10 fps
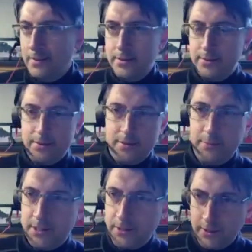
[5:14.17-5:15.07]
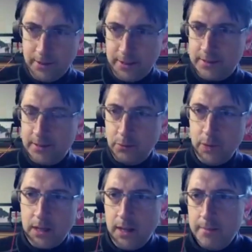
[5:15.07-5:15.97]
is a material that's a
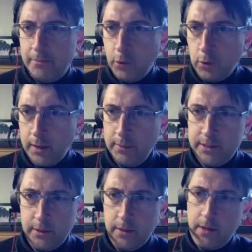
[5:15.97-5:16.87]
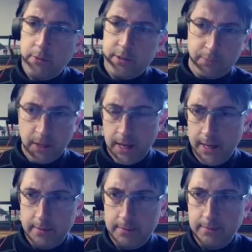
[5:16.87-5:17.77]
reclaimed flooring material that was
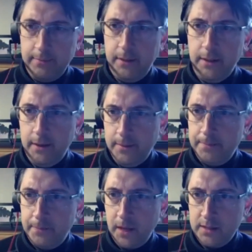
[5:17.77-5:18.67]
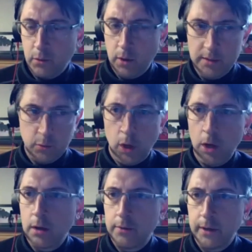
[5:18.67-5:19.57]
applied as a wall
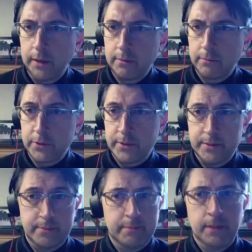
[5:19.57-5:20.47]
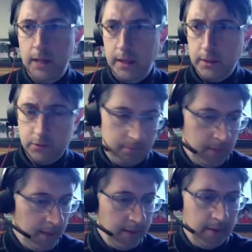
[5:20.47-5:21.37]
covering, versus getting
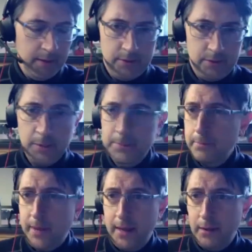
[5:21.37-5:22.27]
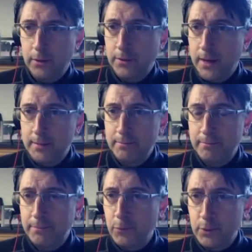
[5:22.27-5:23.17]
a gypsum panel that
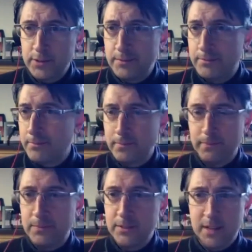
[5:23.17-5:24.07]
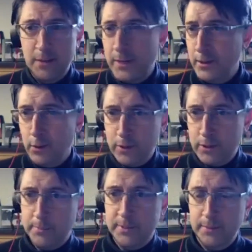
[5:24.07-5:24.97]
was, does anybody know where
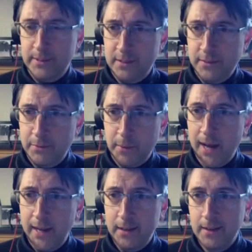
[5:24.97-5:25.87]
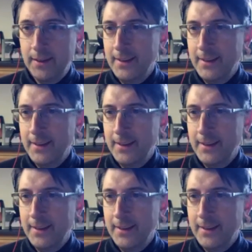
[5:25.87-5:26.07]
gypsum is even mined?